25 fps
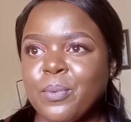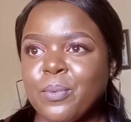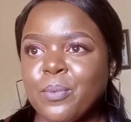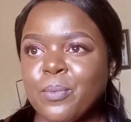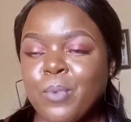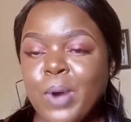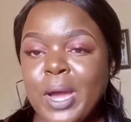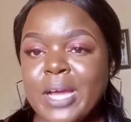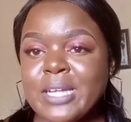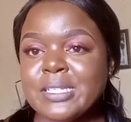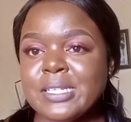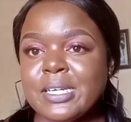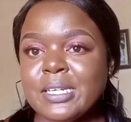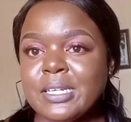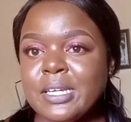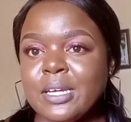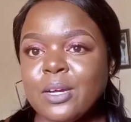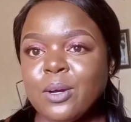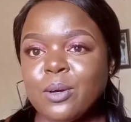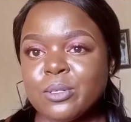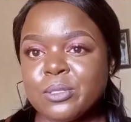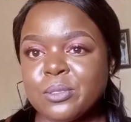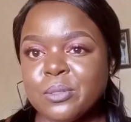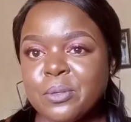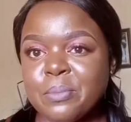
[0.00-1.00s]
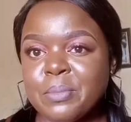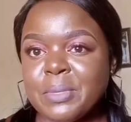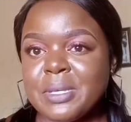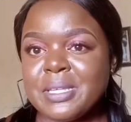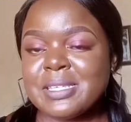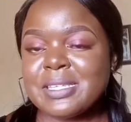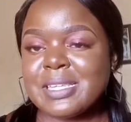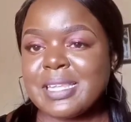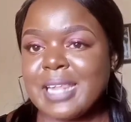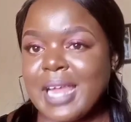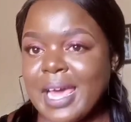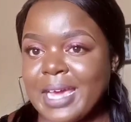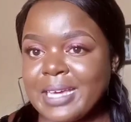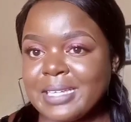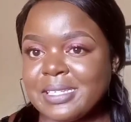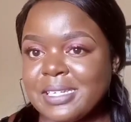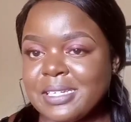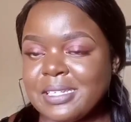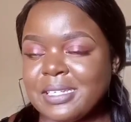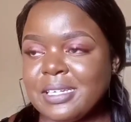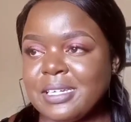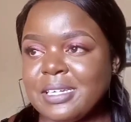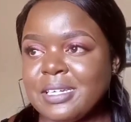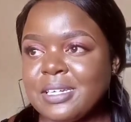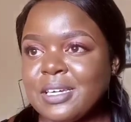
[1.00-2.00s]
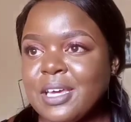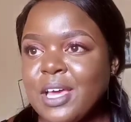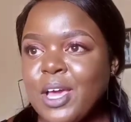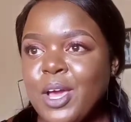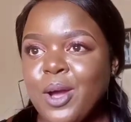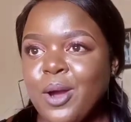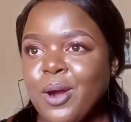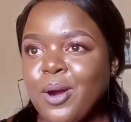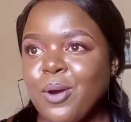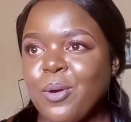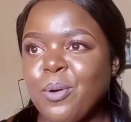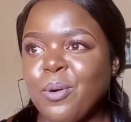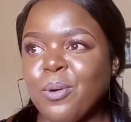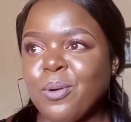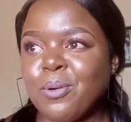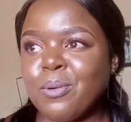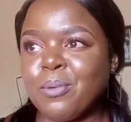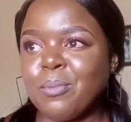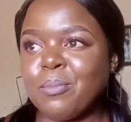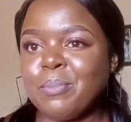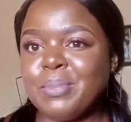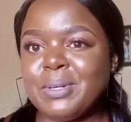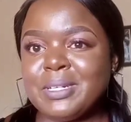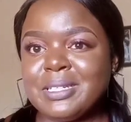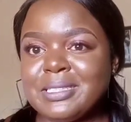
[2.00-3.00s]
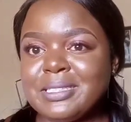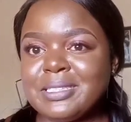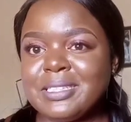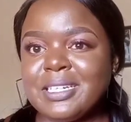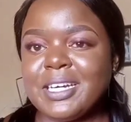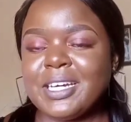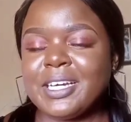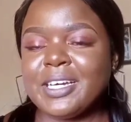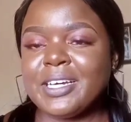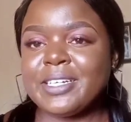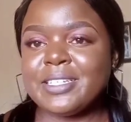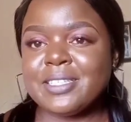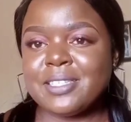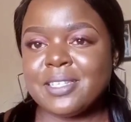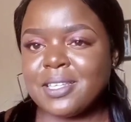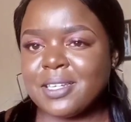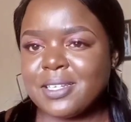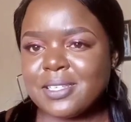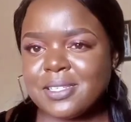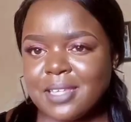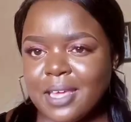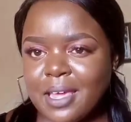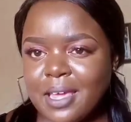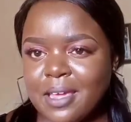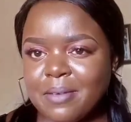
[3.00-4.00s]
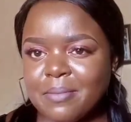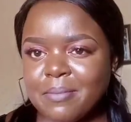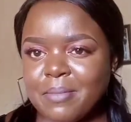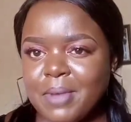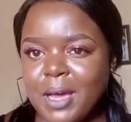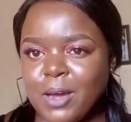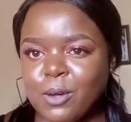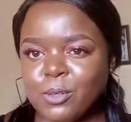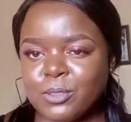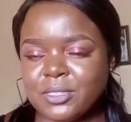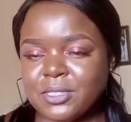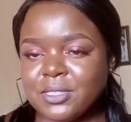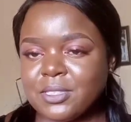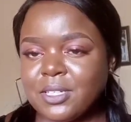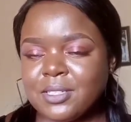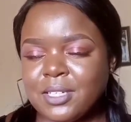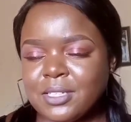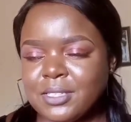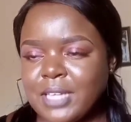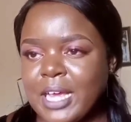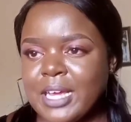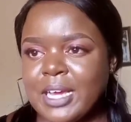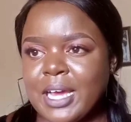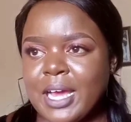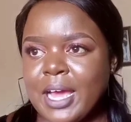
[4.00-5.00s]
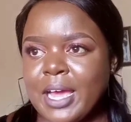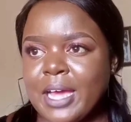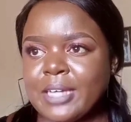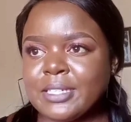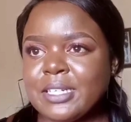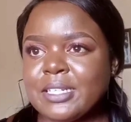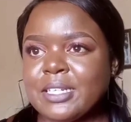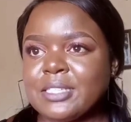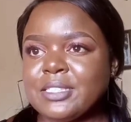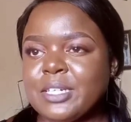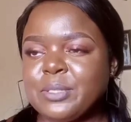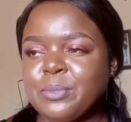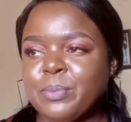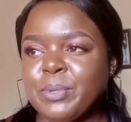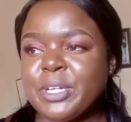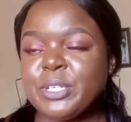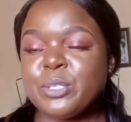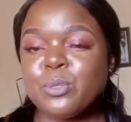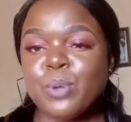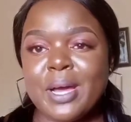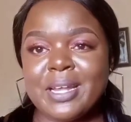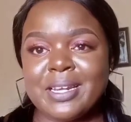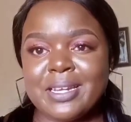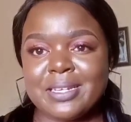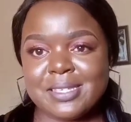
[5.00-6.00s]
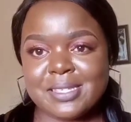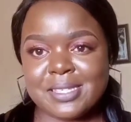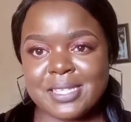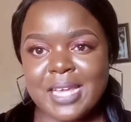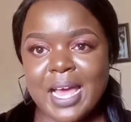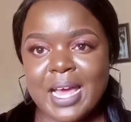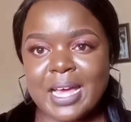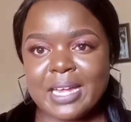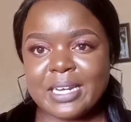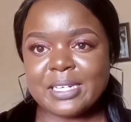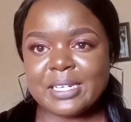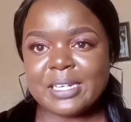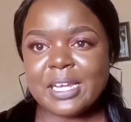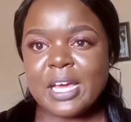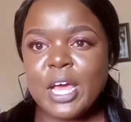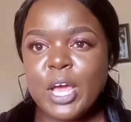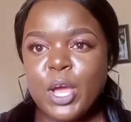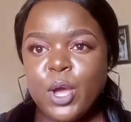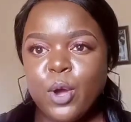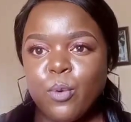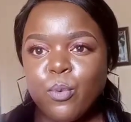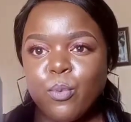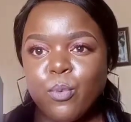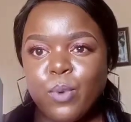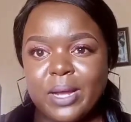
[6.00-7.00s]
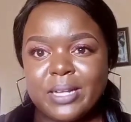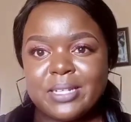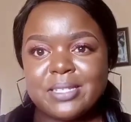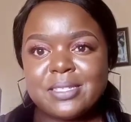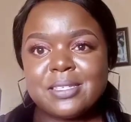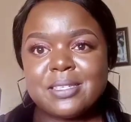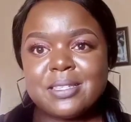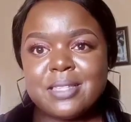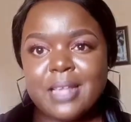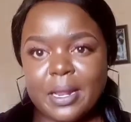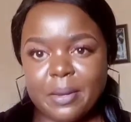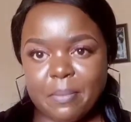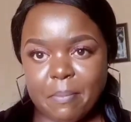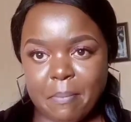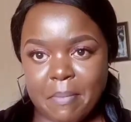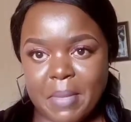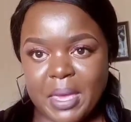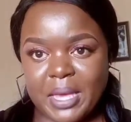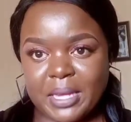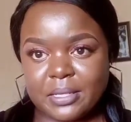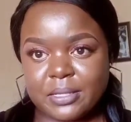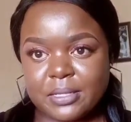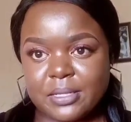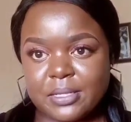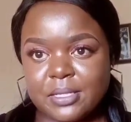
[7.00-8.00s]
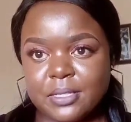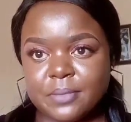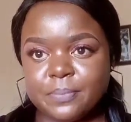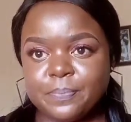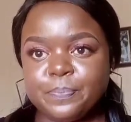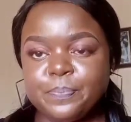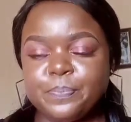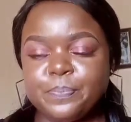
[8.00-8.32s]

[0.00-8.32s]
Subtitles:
whitening also means lightening or bleaching. Is it the same? I actually just wanted to understand what that meant.